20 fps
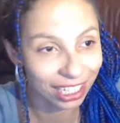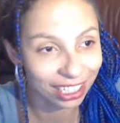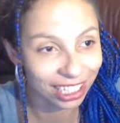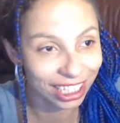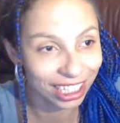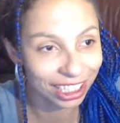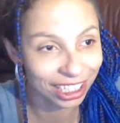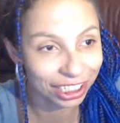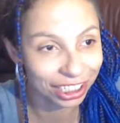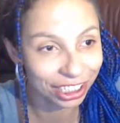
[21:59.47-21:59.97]

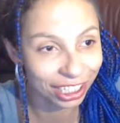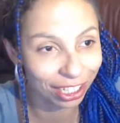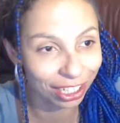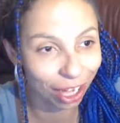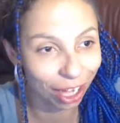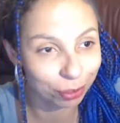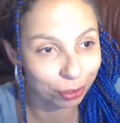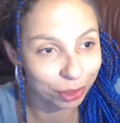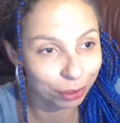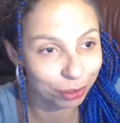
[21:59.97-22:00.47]
Energy and
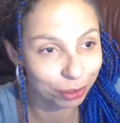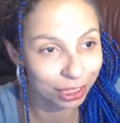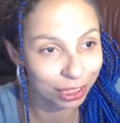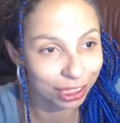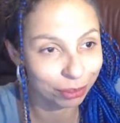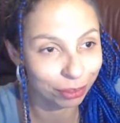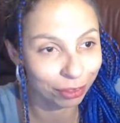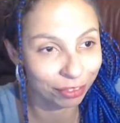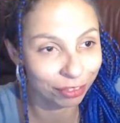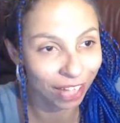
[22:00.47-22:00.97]

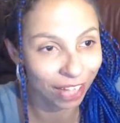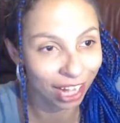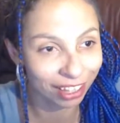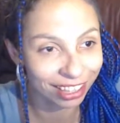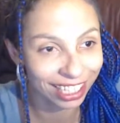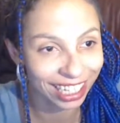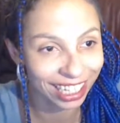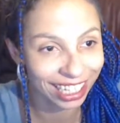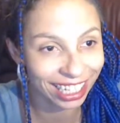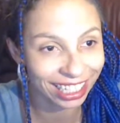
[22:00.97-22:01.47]
optimism of
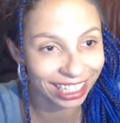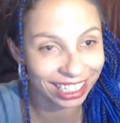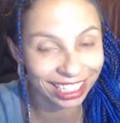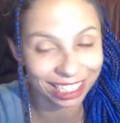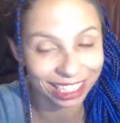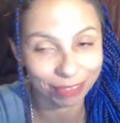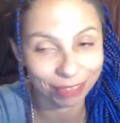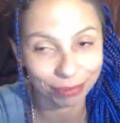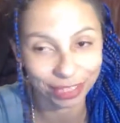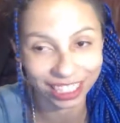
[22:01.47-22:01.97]
healthy NE
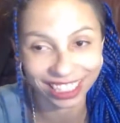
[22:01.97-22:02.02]
can be